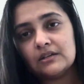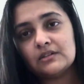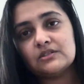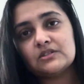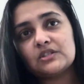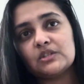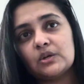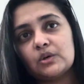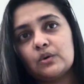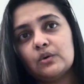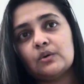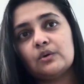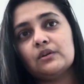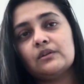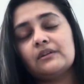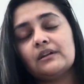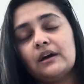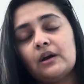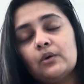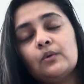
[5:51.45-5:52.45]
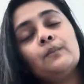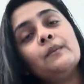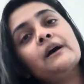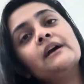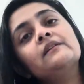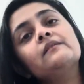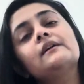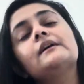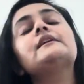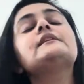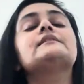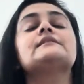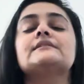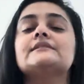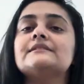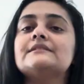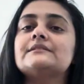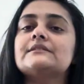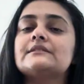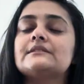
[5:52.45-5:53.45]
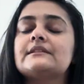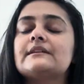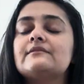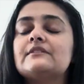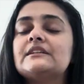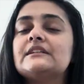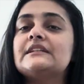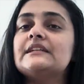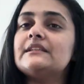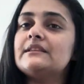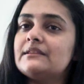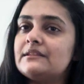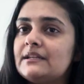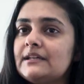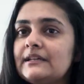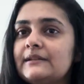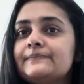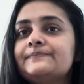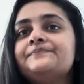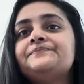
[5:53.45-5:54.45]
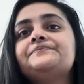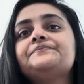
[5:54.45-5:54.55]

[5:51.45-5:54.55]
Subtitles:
So now my weight is 73.